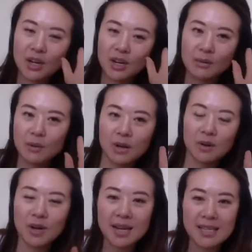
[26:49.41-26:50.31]
what
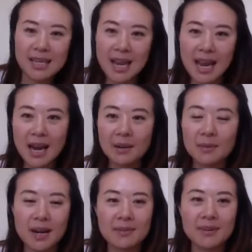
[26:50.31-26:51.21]
crazy hair,
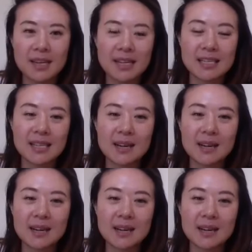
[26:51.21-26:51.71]
whatever it is,